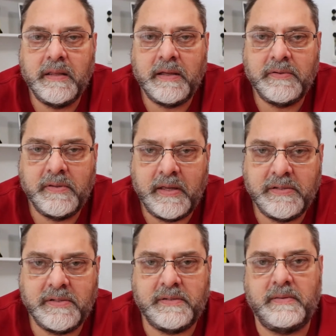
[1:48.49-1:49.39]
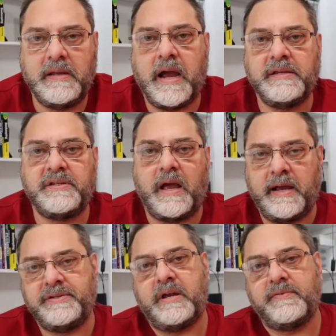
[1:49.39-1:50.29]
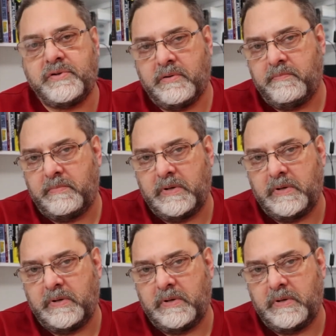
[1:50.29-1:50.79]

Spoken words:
That's the ICFs are